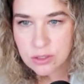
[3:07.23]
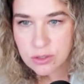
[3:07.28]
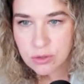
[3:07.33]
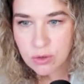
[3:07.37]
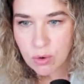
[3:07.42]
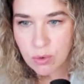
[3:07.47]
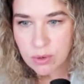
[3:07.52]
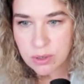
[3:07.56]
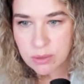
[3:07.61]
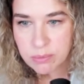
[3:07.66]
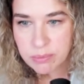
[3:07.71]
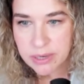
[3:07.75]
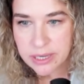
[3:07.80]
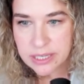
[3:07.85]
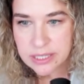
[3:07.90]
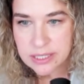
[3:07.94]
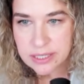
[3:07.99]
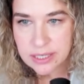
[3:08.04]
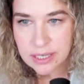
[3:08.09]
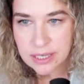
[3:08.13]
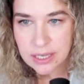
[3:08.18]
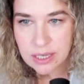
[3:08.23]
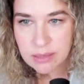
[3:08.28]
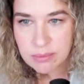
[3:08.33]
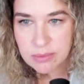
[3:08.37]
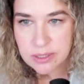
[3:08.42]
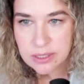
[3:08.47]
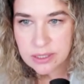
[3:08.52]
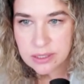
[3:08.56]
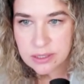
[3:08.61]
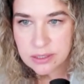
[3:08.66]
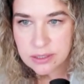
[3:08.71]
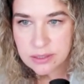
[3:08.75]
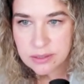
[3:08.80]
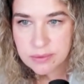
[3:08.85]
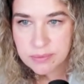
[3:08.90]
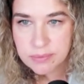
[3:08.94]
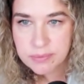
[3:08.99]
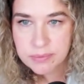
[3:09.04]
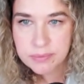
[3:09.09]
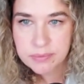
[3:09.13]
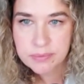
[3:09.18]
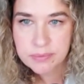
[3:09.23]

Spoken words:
a drawer base cabinet.